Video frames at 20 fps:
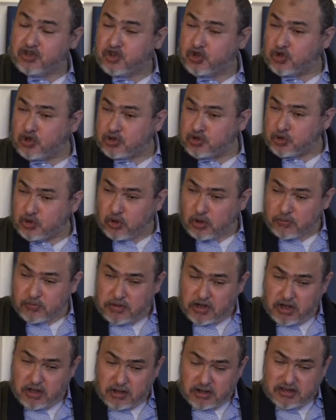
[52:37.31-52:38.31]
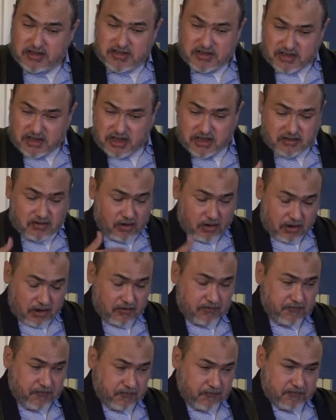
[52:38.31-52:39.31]
to go to Umrah instead
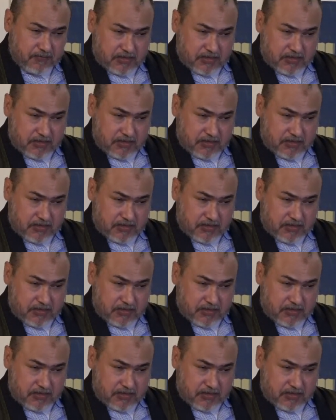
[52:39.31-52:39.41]
of